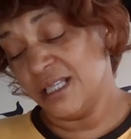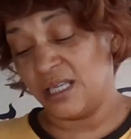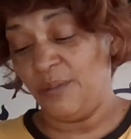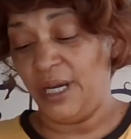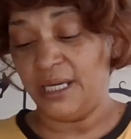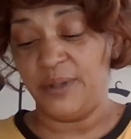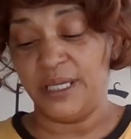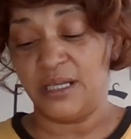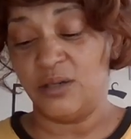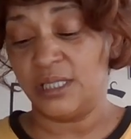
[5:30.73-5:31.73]
Somebody
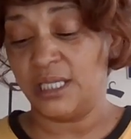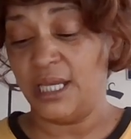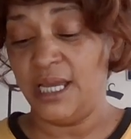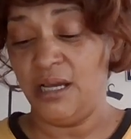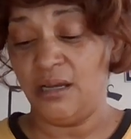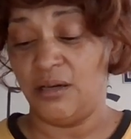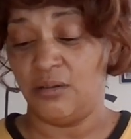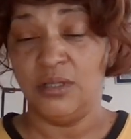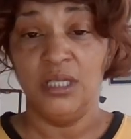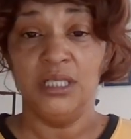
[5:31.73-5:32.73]
better go sit down.
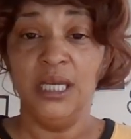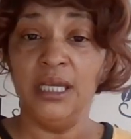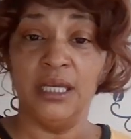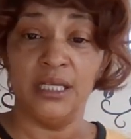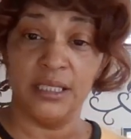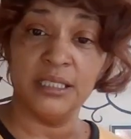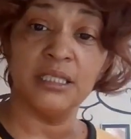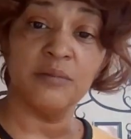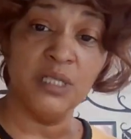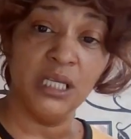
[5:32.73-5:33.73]
Yeah, this
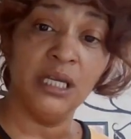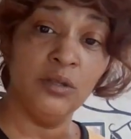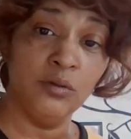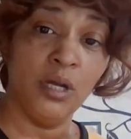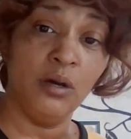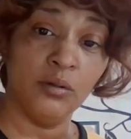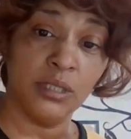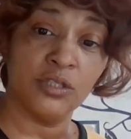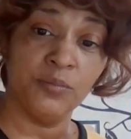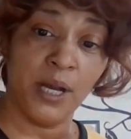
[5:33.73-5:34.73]
is me letting you know
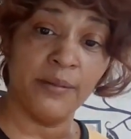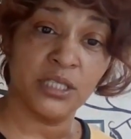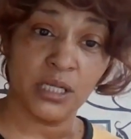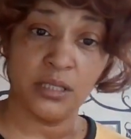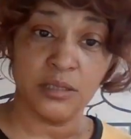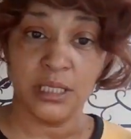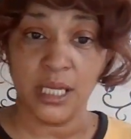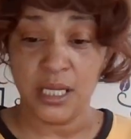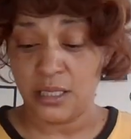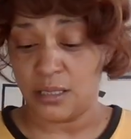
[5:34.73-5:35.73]
that you probably should go sit
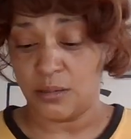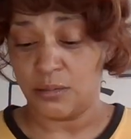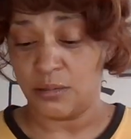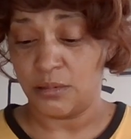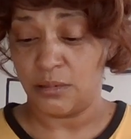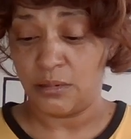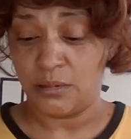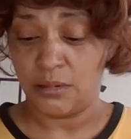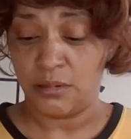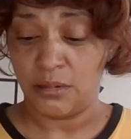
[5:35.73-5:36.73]
down.
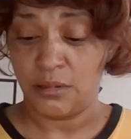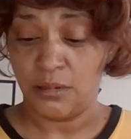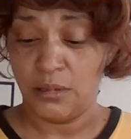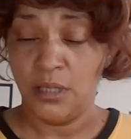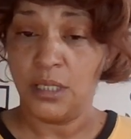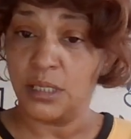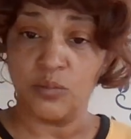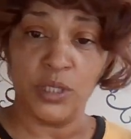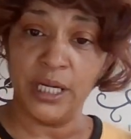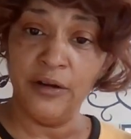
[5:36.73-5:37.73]

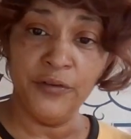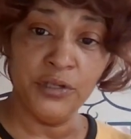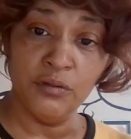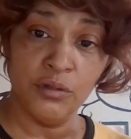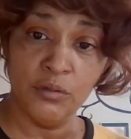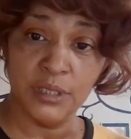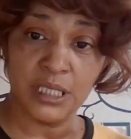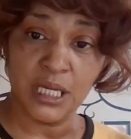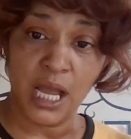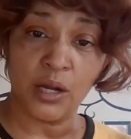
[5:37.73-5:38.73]
Because whatever you do
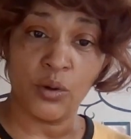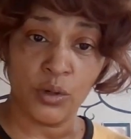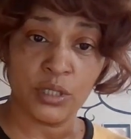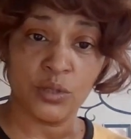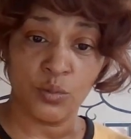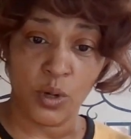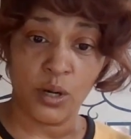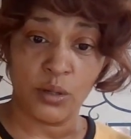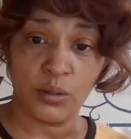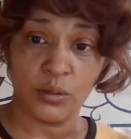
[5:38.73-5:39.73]
is not going to
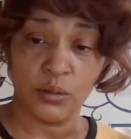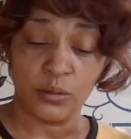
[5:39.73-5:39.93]
work.